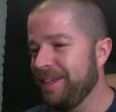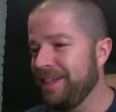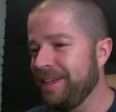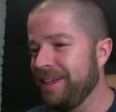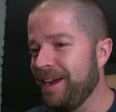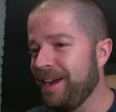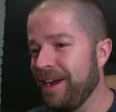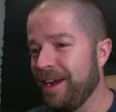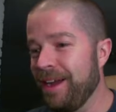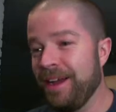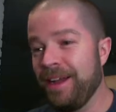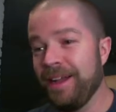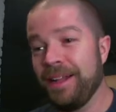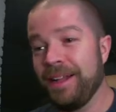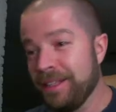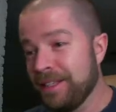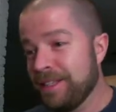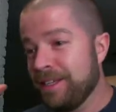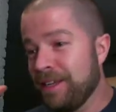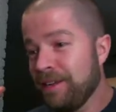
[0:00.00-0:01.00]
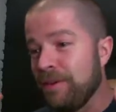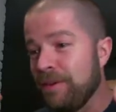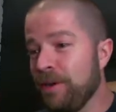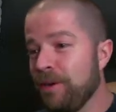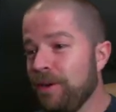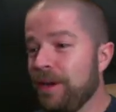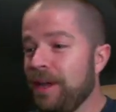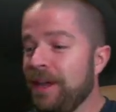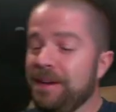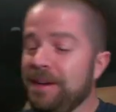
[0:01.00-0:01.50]
Let's give it a go
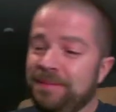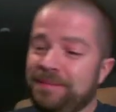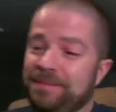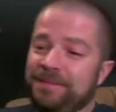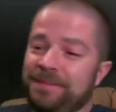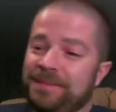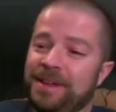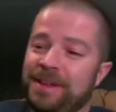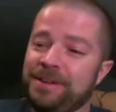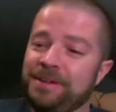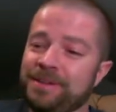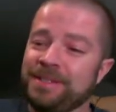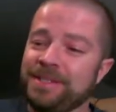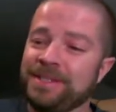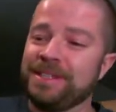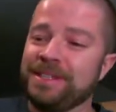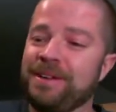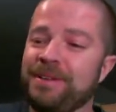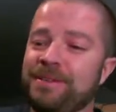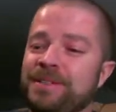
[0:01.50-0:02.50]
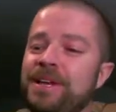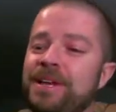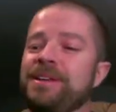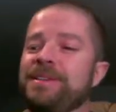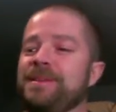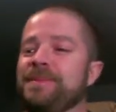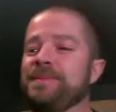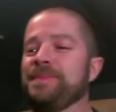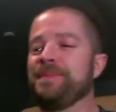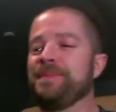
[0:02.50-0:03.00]
again. That was awesome.